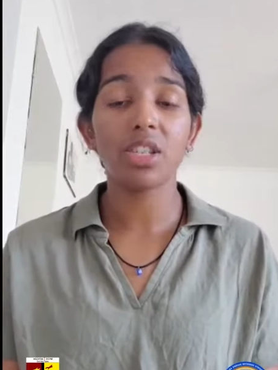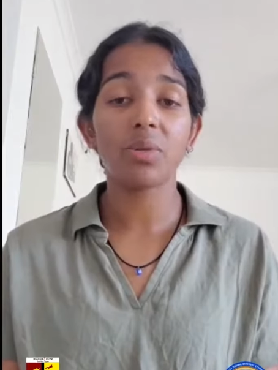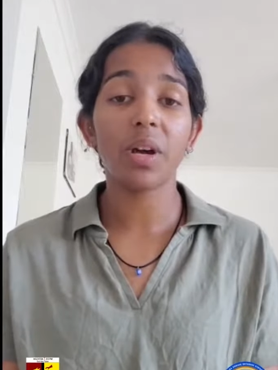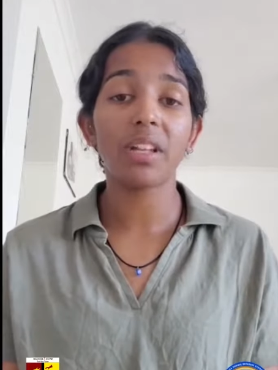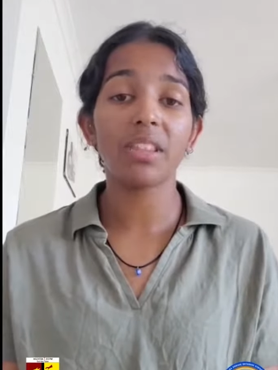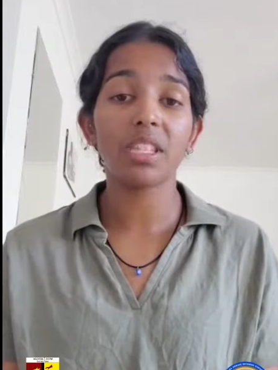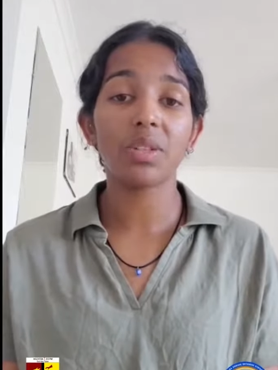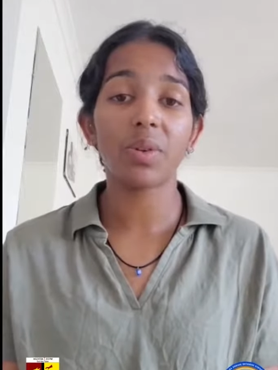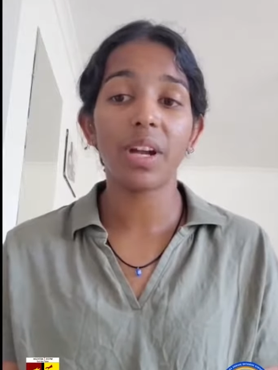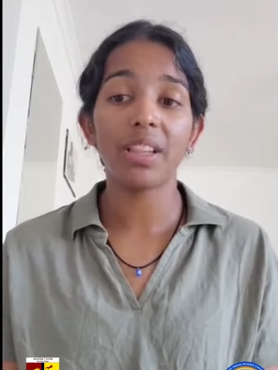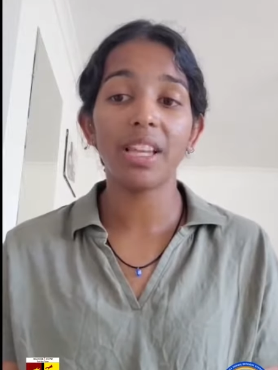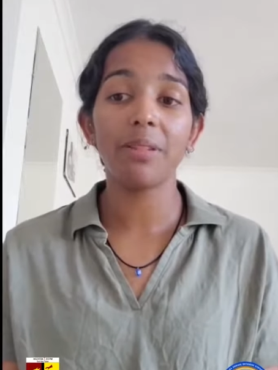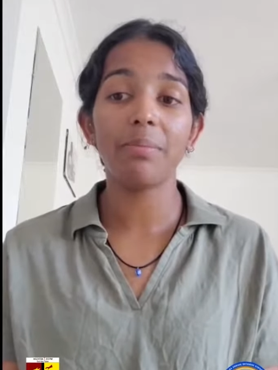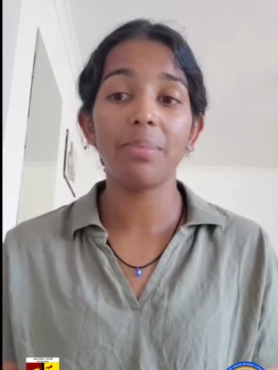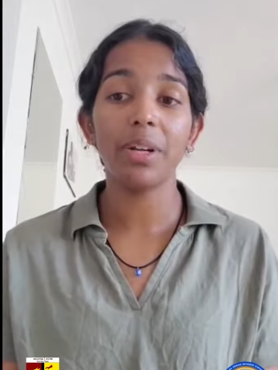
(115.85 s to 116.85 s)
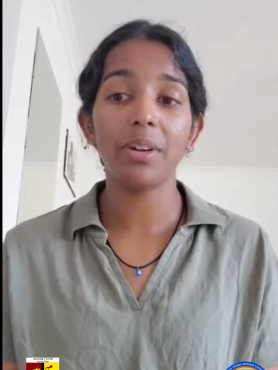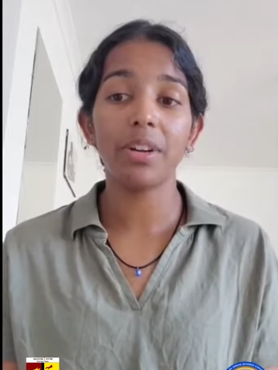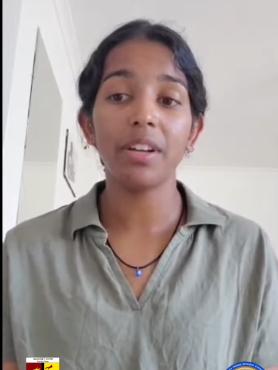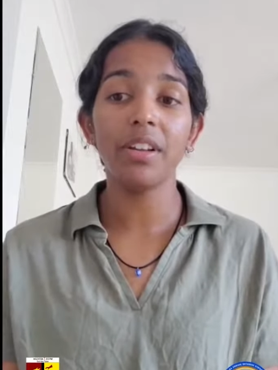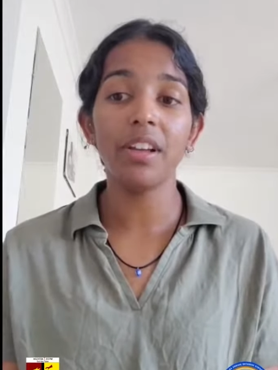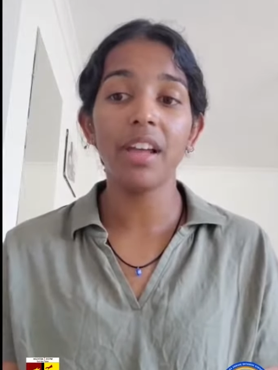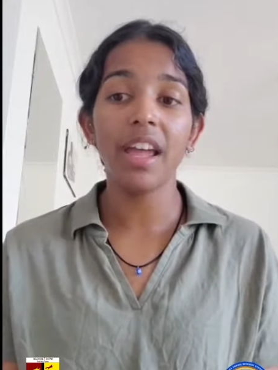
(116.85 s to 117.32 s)
throughout this Great Lent
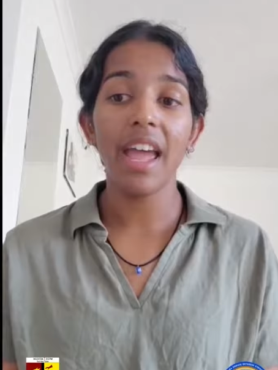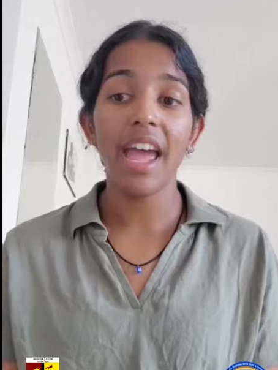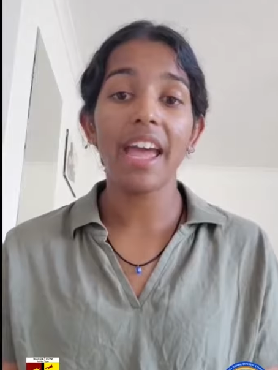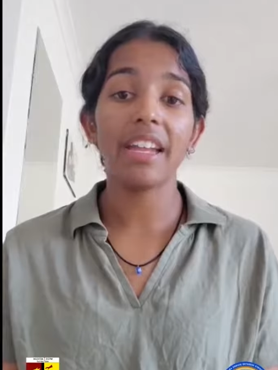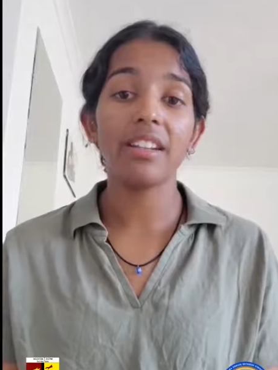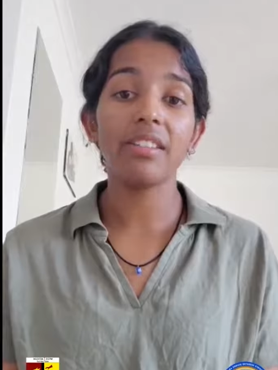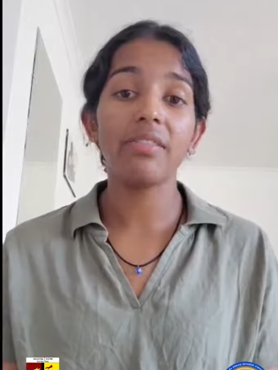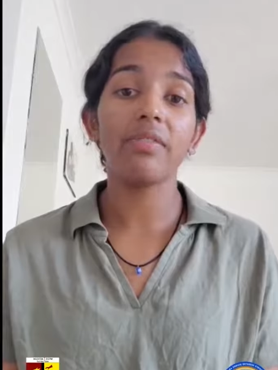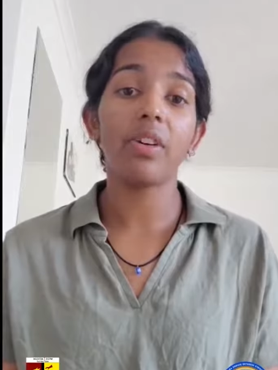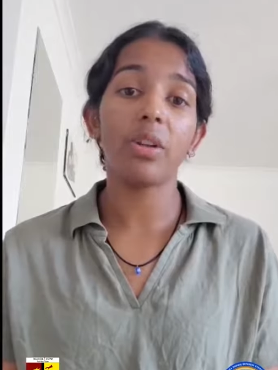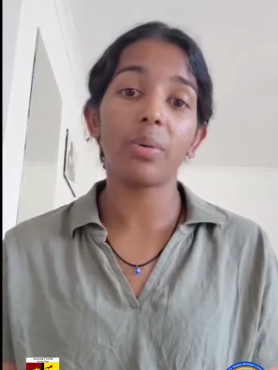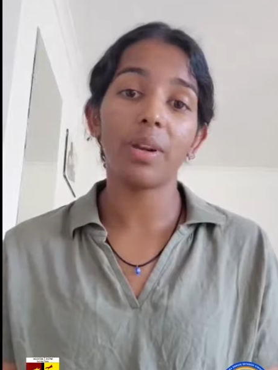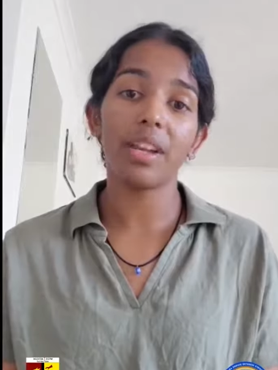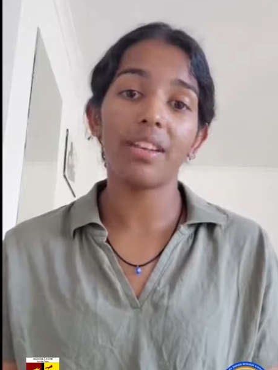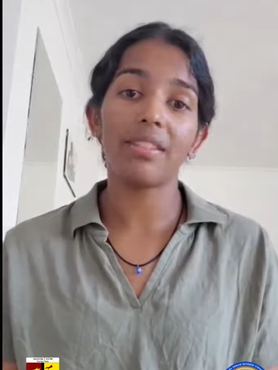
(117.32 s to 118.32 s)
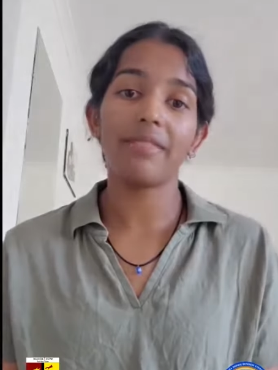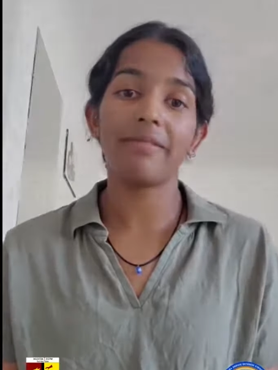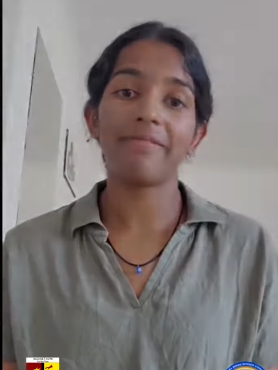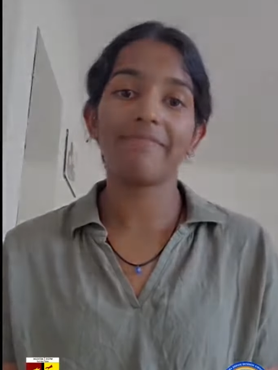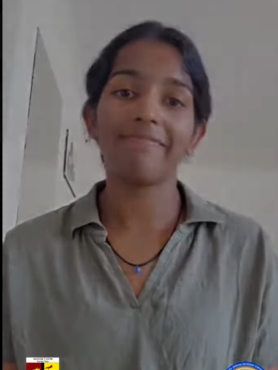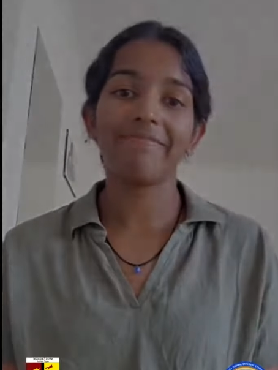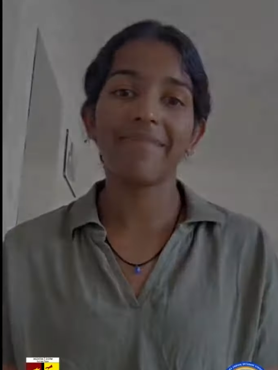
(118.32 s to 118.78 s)
period and following
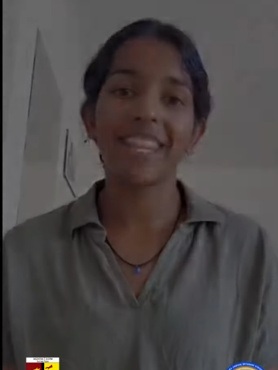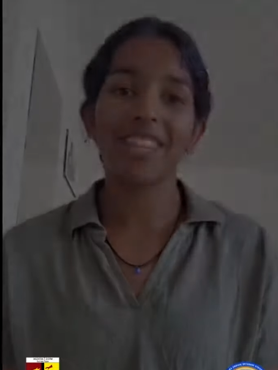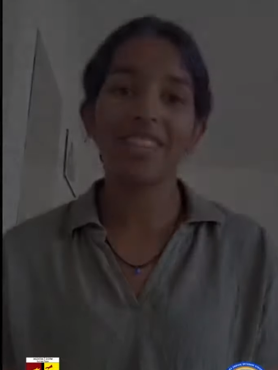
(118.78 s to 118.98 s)
it.